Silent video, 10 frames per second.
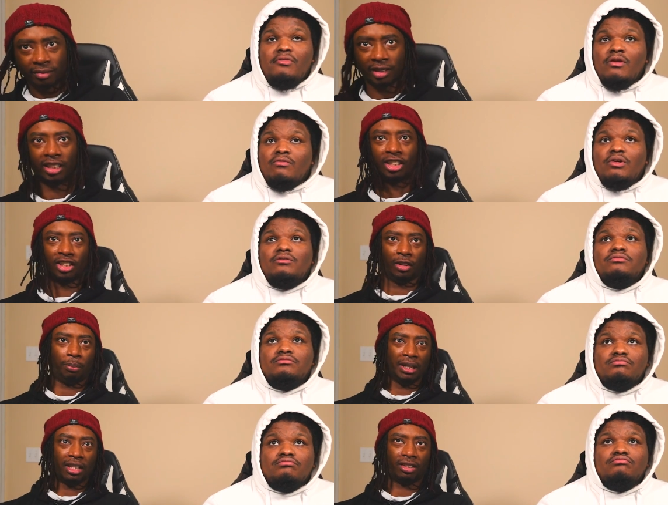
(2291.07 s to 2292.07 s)
Speaker 1: No. It's a
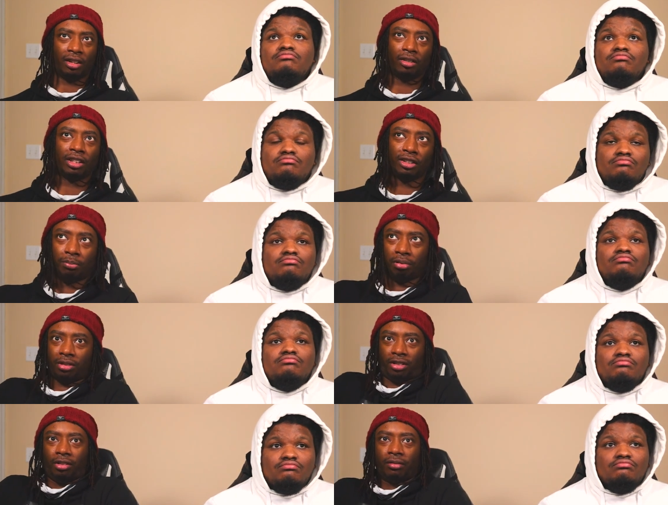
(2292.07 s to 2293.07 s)
big song. This is Brook's
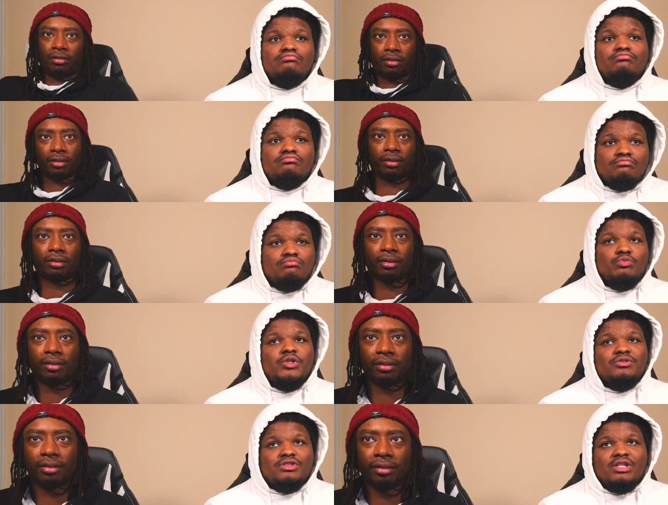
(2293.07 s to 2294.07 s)
song.
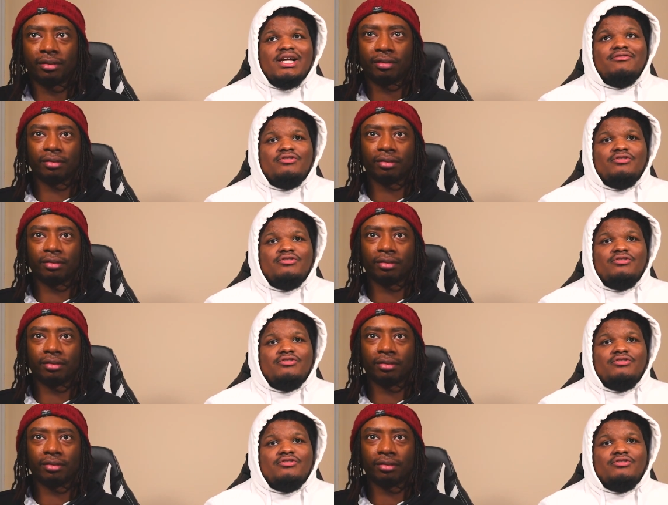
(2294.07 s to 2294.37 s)
Brook was alive